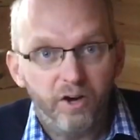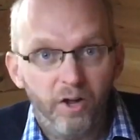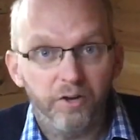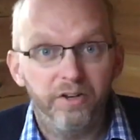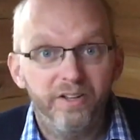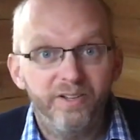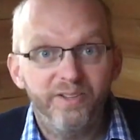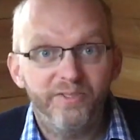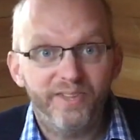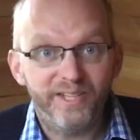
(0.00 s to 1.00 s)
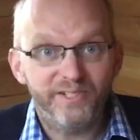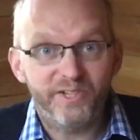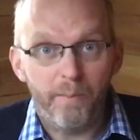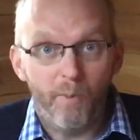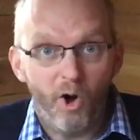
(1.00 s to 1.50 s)
on
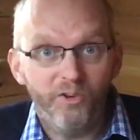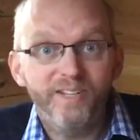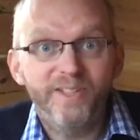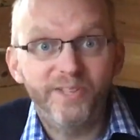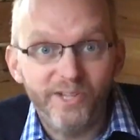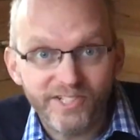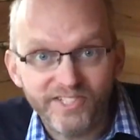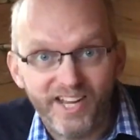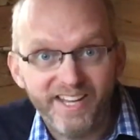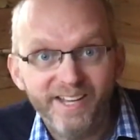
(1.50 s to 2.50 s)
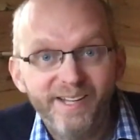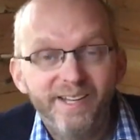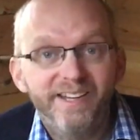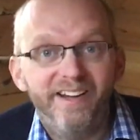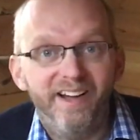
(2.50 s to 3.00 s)
this Maundy Thursday,
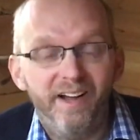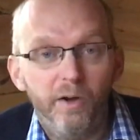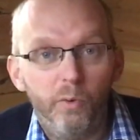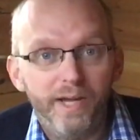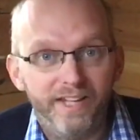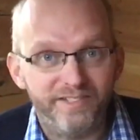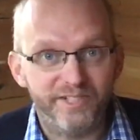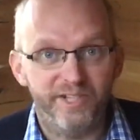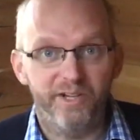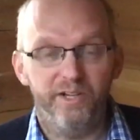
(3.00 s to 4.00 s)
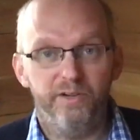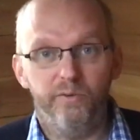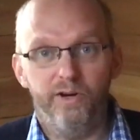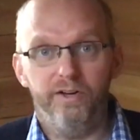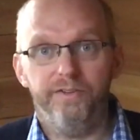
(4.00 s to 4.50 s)
we enter
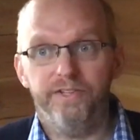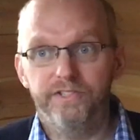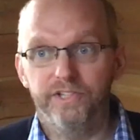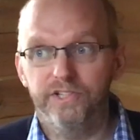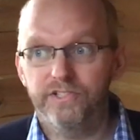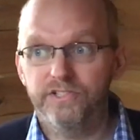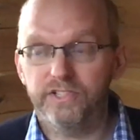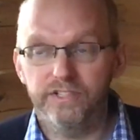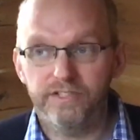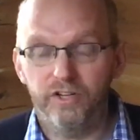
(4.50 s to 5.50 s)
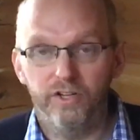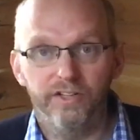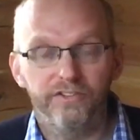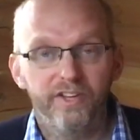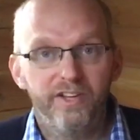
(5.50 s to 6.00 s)
what the church has
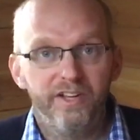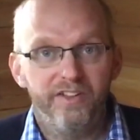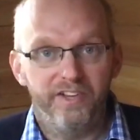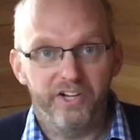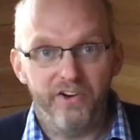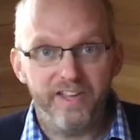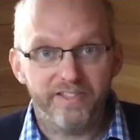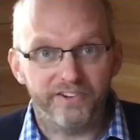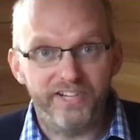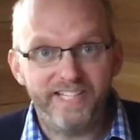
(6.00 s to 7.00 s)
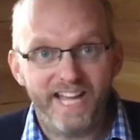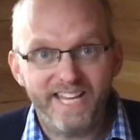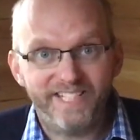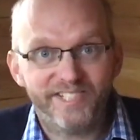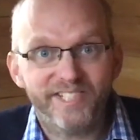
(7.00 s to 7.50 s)
called the Great 3
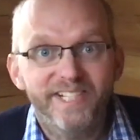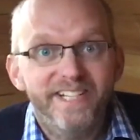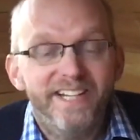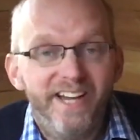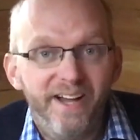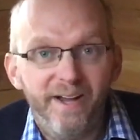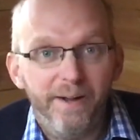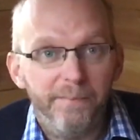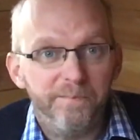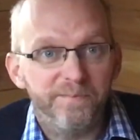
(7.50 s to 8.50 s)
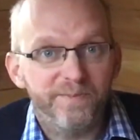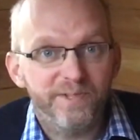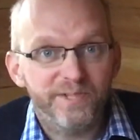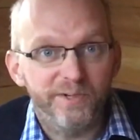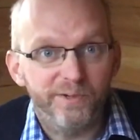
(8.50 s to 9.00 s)
Days.
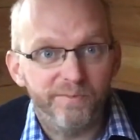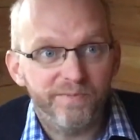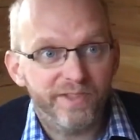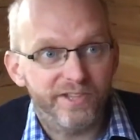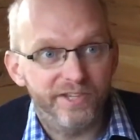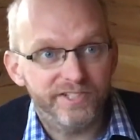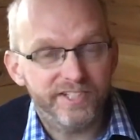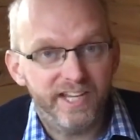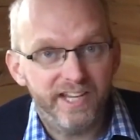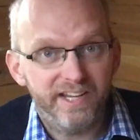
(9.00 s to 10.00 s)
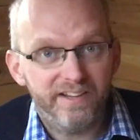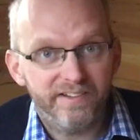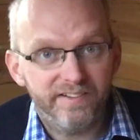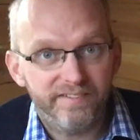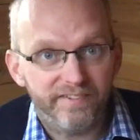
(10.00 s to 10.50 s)
So Thursday,
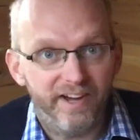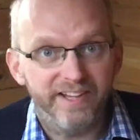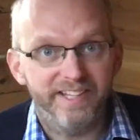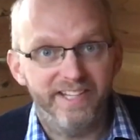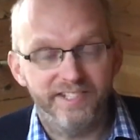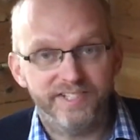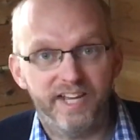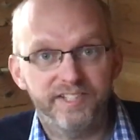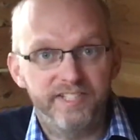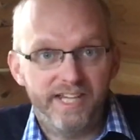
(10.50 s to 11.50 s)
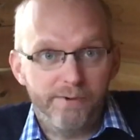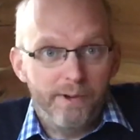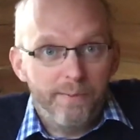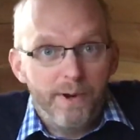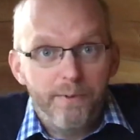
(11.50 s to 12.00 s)
Friday and Saturday,
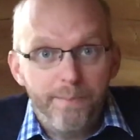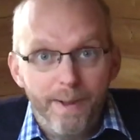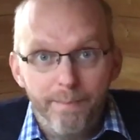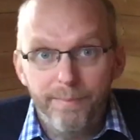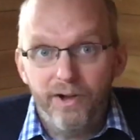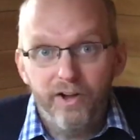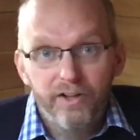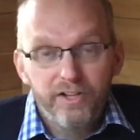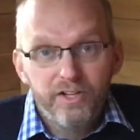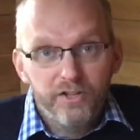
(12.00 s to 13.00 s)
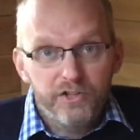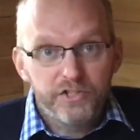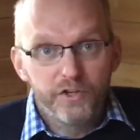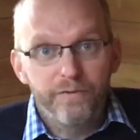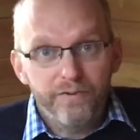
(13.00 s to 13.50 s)
where we remember the
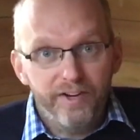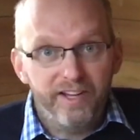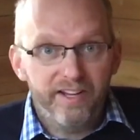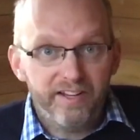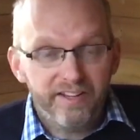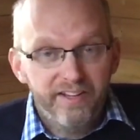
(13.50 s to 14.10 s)
suffering,